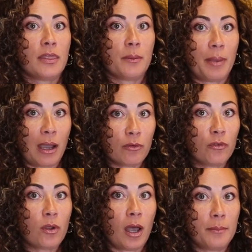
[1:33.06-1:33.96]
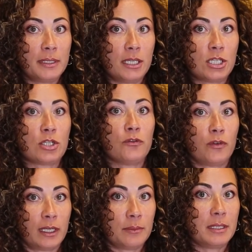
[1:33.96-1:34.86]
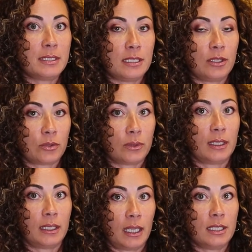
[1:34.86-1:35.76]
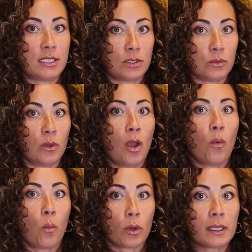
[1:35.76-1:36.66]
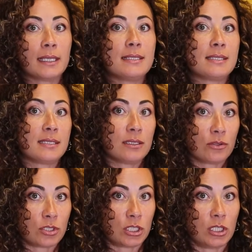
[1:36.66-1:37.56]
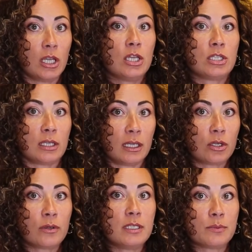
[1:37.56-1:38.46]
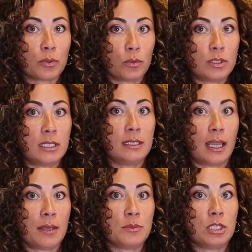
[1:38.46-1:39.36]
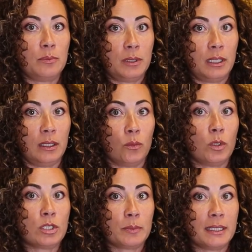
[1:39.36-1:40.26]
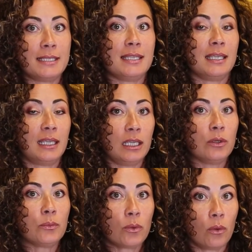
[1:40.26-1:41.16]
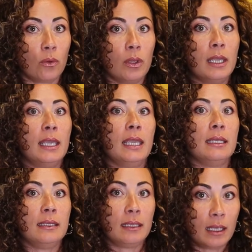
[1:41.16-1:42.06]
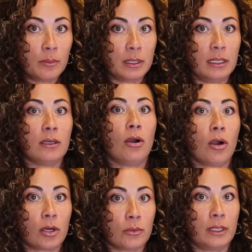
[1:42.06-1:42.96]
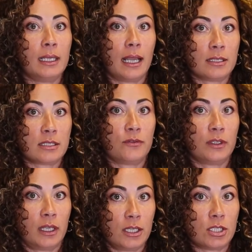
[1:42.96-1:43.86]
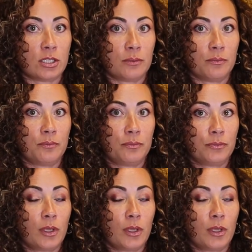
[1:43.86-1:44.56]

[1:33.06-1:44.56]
The powerful combination of vitamin D3 and K2 work in synergy to increase protein MGP, which plays a key role in inhibiting artery calcification.